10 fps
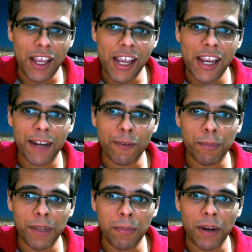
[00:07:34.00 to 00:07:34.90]
a8
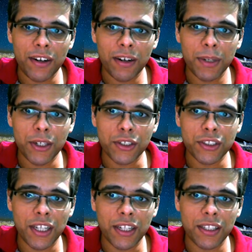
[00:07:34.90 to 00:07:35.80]
would be a blunder,
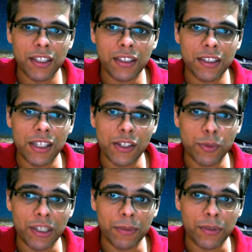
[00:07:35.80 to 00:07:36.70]
because then
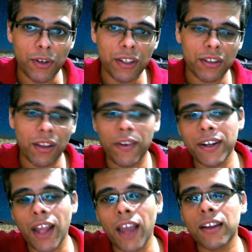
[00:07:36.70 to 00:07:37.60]
there's will be some sort of discover
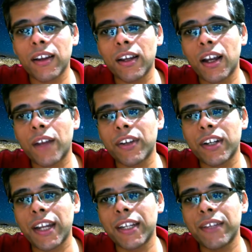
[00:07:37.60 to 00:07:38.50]
attack after
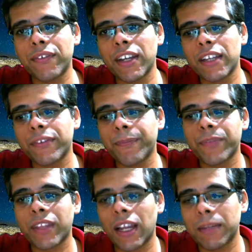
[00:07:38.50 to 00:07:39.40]
knight d5,
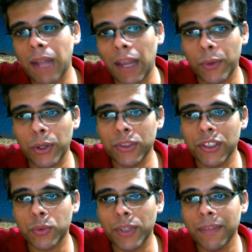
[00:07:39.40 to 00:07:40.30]
and black would
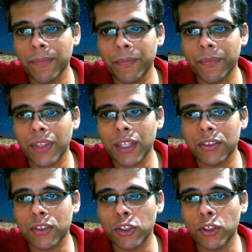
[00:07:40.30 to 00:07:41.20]
lose his queen.
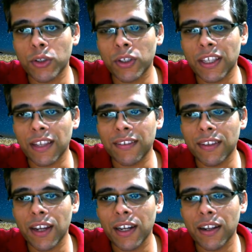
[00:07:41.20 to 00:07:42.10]
So king
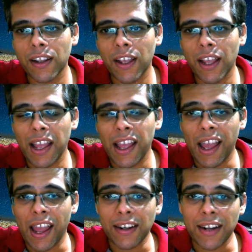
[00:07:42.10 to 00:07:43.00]
c8,
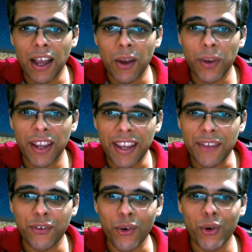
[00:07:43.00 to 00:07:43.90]
and now
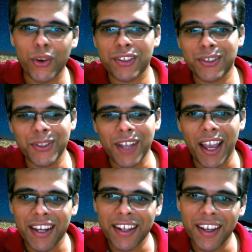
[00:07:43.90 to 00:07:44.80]
a4. So
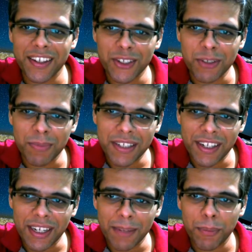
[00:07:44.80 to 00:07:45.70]
the idea is to
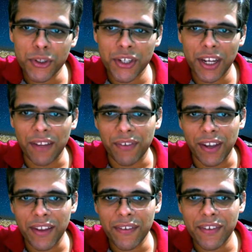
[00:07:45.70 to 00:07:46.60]
basically push
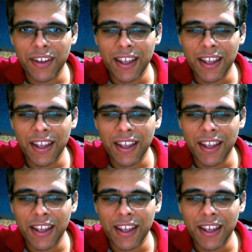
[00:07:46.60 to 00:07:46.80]
a5,